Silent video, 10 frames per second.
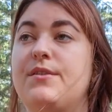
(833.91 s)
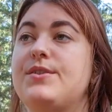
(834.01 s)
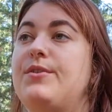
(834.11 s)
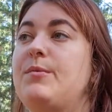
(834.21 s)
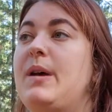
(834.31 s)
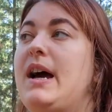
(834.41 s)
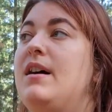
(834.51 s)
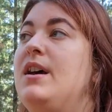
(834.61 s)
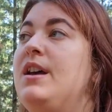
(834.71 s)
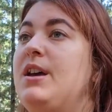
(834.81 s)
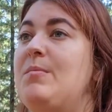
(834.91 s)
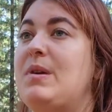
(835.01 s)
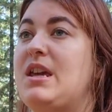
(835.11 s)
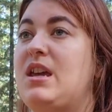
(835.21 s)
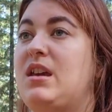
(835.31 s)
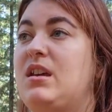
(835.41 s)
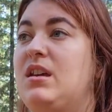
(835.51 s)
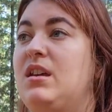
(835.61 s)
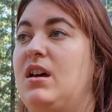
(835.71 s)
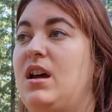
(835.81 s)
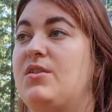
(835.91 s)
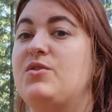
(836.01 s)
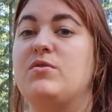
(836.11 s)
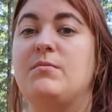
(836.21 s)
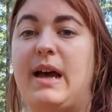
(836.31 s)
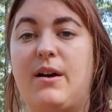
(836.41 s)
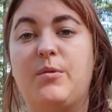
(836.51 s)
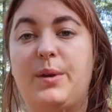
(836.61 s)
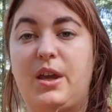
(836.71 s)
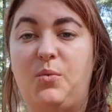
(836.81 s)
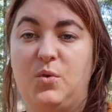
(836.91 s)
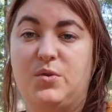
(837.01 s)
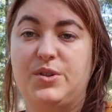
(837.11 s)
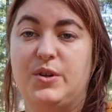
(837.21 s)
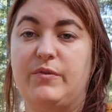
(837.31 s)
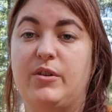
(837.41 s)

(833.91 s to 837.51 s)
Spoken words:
It's not about being a doormat or being walked over.